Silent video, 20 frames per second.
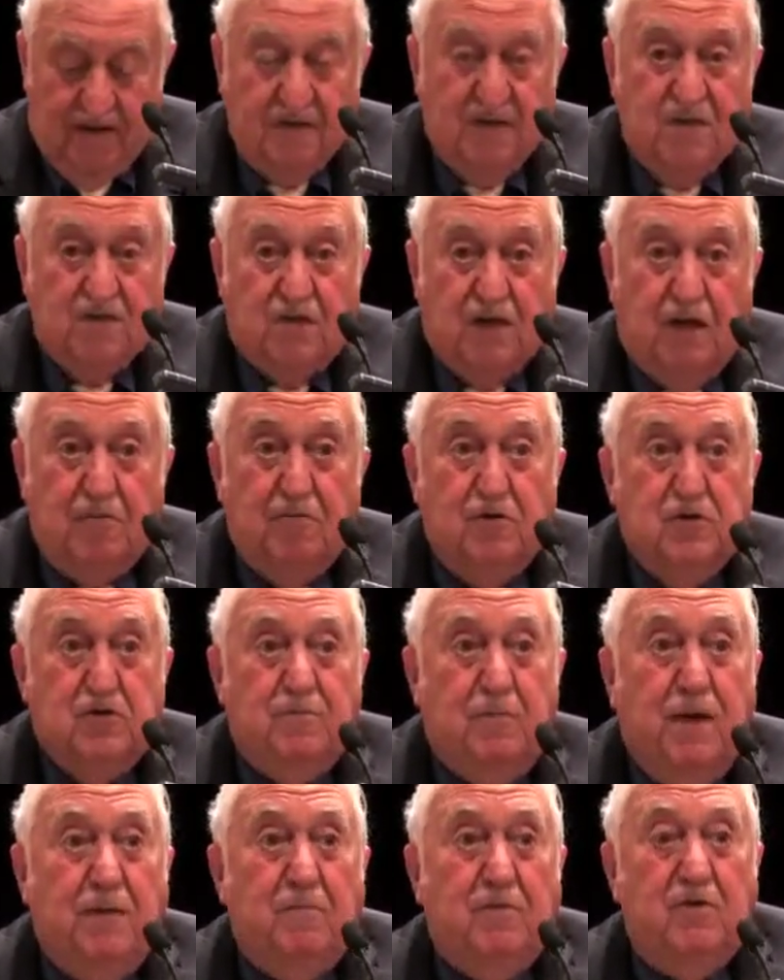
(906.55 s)
Distinguished
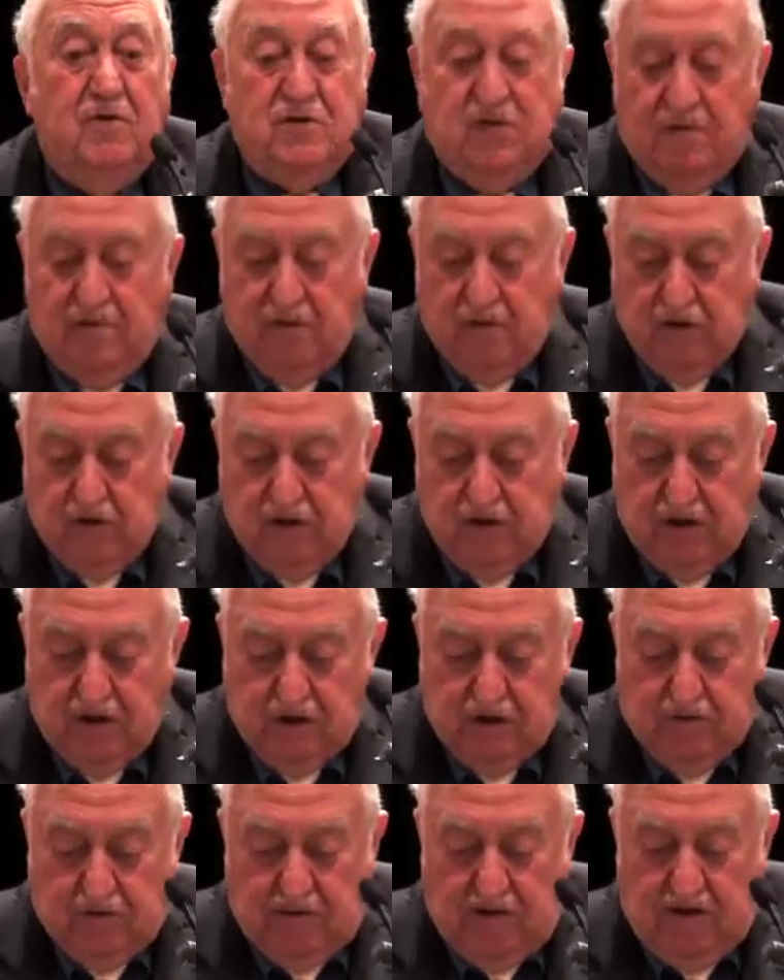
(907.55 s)
members of the
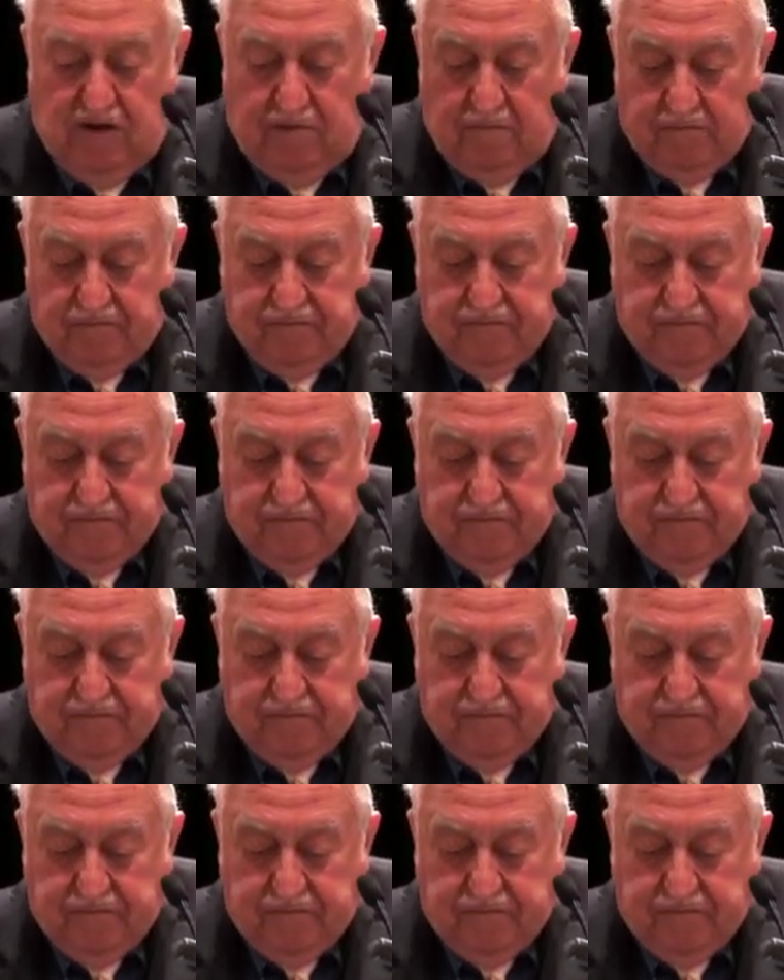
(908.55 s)
judiciary,